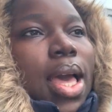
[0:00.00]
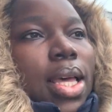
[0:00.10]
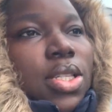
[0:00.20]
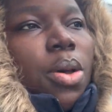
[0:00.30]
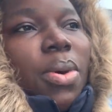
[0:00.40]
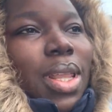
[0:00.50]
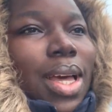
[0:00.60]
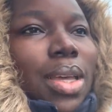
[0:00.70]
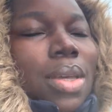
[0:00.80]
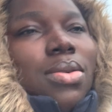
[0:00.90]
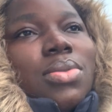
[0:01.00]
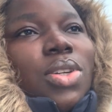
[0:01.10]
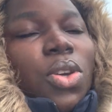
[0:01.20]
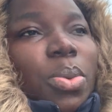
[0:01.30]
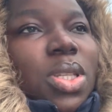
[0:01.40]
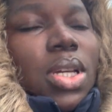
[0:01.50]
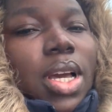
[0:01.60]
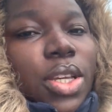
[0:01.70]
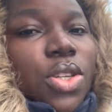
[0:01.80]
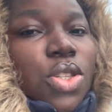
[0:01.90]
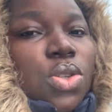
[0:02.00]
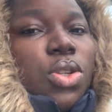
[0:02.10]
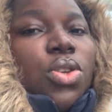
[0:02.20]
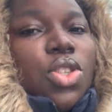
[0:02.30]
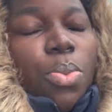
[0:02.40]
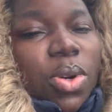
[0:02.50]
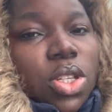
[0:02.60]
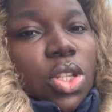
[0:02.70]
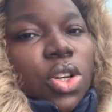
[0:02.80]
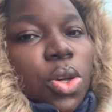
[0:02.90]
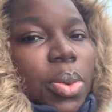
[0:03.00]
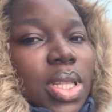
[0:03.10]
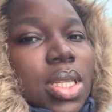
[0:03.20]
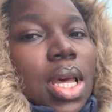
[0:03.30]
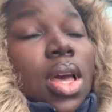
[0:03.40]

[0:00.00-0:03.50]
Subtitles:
Some other documents you can use to support your document,